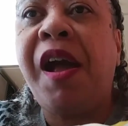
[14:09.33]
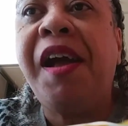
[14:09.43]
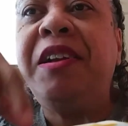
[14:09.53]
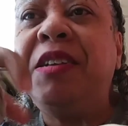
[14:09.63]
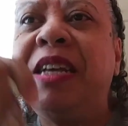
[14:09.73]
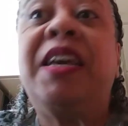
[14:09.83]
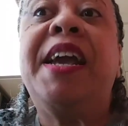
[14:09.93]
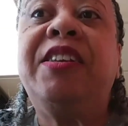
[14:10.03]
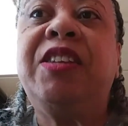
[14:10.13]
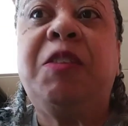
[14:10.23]
and
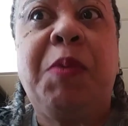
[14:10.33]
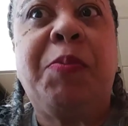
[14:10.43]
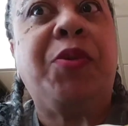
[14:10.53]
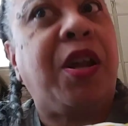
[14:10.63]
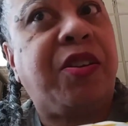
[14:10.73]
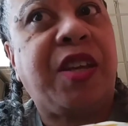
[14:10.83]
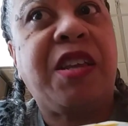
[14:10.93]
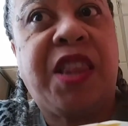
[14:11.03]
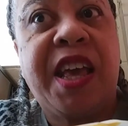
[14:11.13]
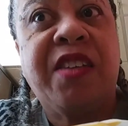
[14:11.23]
engage these people that
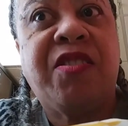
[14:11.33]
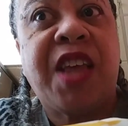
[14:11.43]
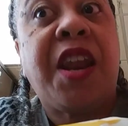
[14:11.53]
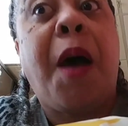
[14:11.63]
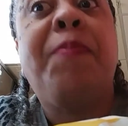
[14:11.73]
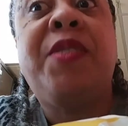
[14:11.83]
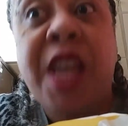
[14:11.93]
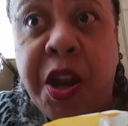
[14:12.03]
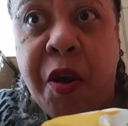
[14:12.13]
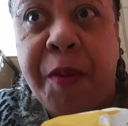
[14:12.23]
say things that
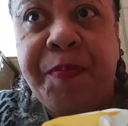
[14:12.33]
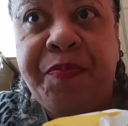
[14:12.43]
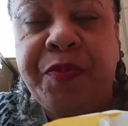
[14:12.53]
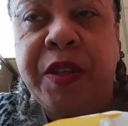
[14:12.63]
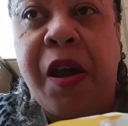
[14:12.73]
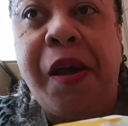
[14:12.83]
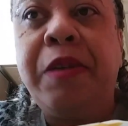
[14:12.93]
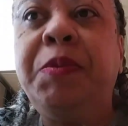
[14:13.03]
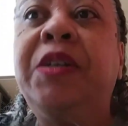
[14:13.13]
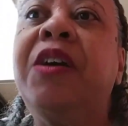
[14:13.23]
upset her,
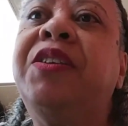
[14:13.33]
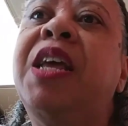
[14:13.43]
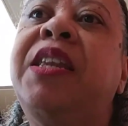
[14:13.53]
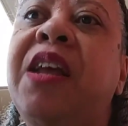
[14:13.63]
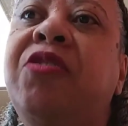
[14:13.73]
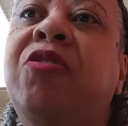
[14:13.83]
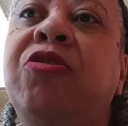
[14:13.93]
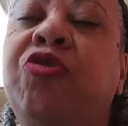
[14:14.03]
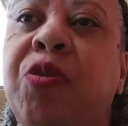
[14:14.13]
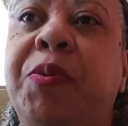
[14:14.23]
because that does
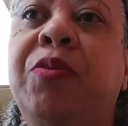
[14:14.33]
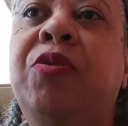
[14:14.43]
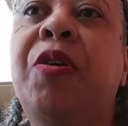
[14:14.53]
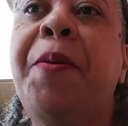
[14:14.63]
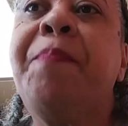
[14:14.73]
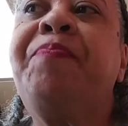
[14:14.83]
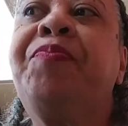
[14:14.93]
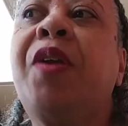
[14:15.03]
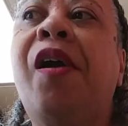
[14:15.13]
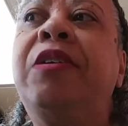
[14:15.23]
contribute
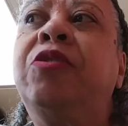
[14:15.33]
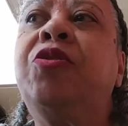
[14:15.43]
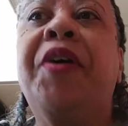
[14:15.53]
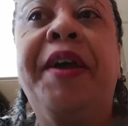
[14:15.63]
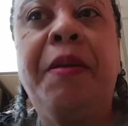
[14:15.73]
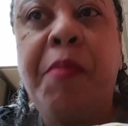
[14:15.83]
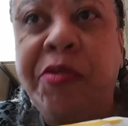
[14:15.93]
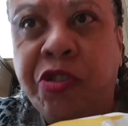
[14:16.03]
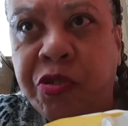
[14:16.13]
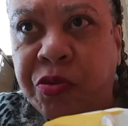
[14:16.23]
to her
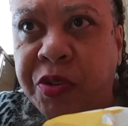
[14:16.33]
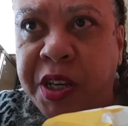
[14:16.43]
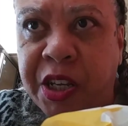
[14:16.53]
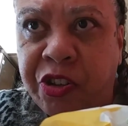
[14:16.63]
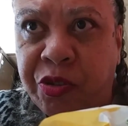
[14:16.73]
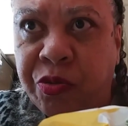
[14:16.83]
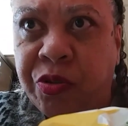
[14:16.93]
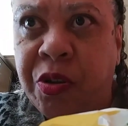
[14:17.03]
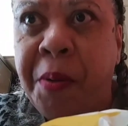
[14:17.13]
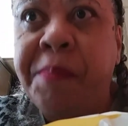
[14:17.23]
emotional
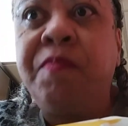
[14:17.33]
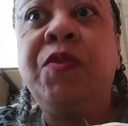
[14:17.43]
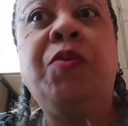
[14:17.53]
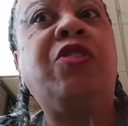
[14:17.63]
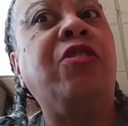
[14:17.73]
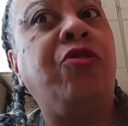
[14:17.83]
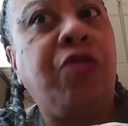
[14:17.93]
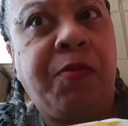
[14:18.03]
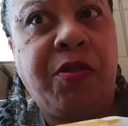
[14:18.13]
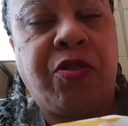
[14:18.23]
issues, which
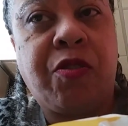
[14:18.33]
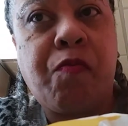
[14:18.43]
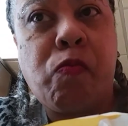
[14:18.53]
contributes